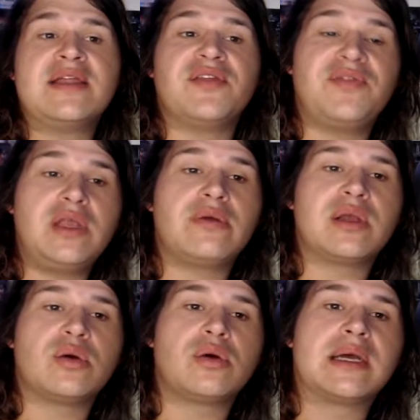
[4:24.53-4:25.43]
The video
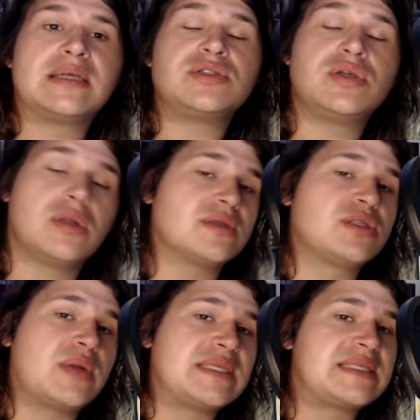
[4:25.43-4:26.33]
recorder,
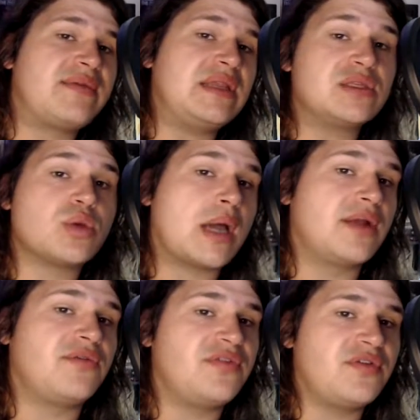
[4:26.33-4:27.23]
$2.27 into
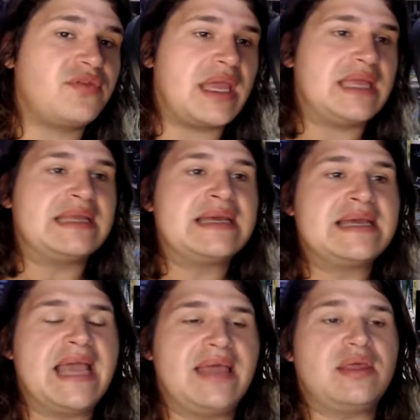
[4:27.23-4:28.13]
$115.
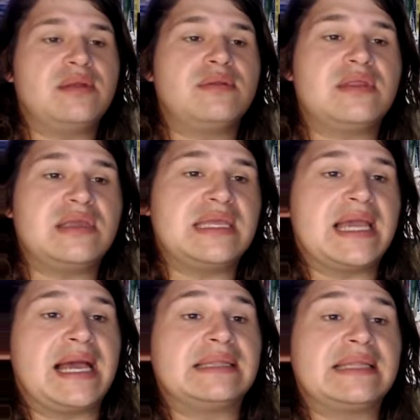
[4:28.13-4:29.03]
And then the
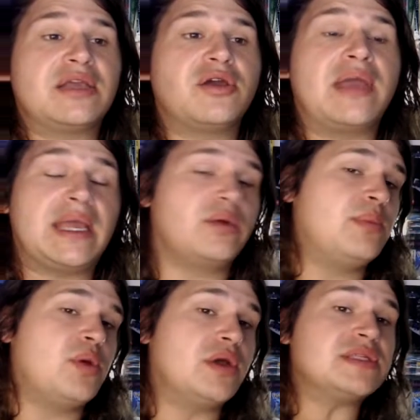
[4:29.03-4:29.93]
Lego Angry
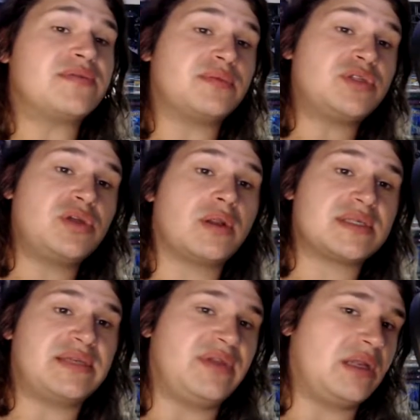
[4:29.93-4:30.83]
Birds from
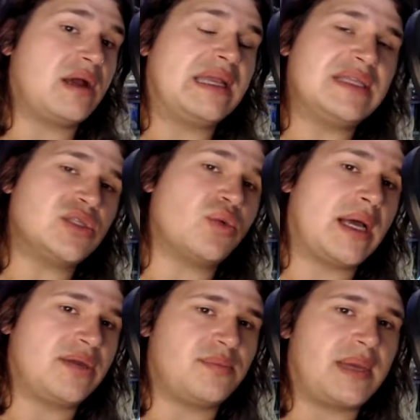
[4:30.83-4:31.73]
$2.79 into
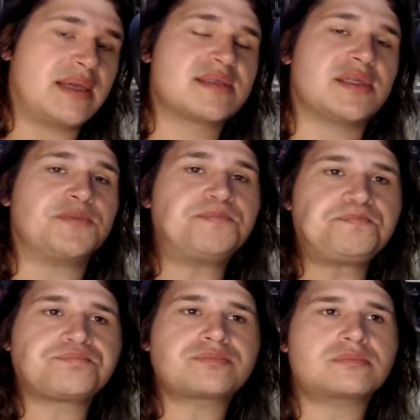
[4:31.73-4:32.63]
$100. So
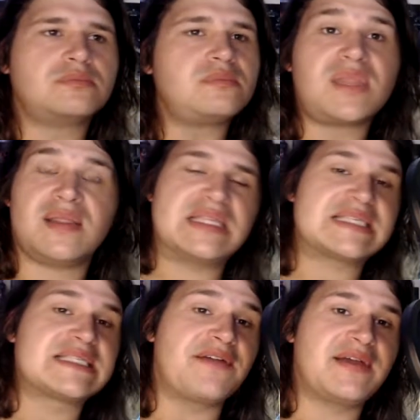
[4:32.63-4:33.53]
there's
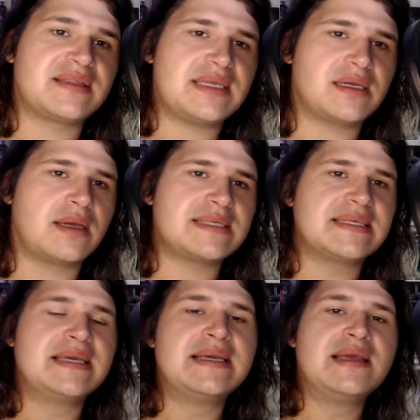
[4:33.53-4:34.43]
stuff out there, guys.
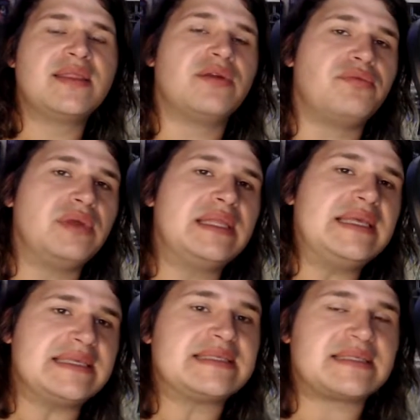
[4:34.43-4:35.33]
There really
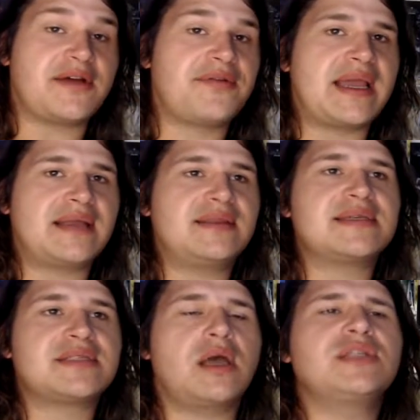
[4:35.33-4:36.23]
is stuff out there.
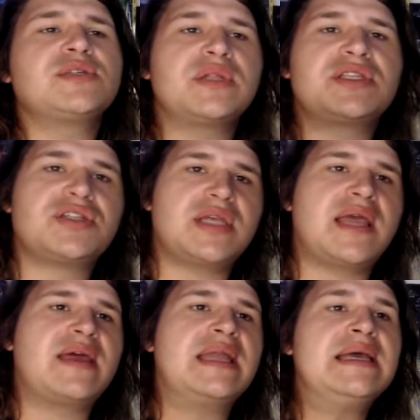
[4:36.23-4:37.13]
So I just wanted to share
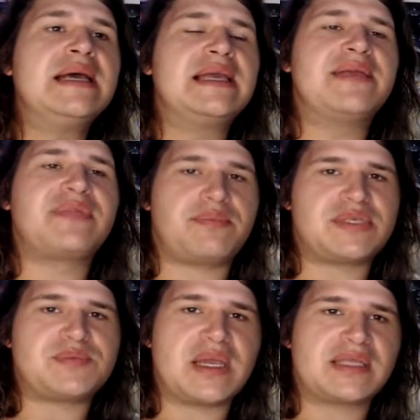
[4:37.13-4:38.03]
that, give that
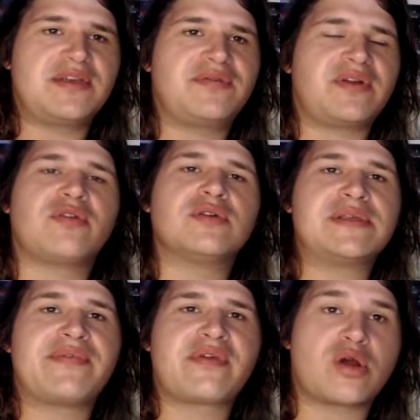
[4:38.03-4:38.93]
perspective. And of course,
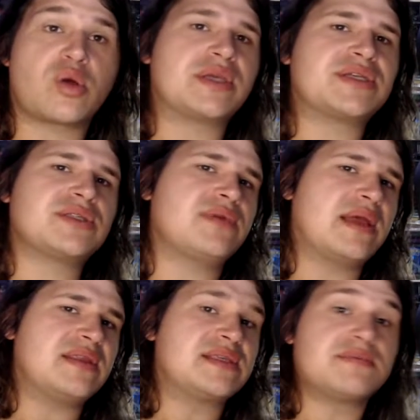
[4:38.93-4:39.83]
if you've got questions
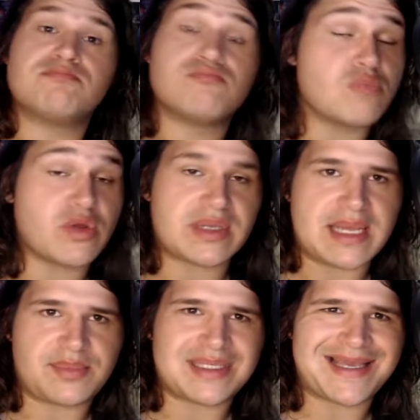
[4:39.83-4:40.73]
around this, more than
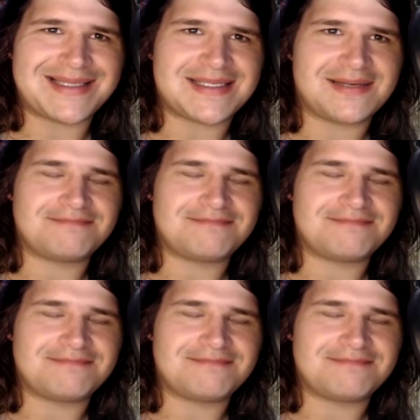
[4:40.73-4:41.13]
happy to answer.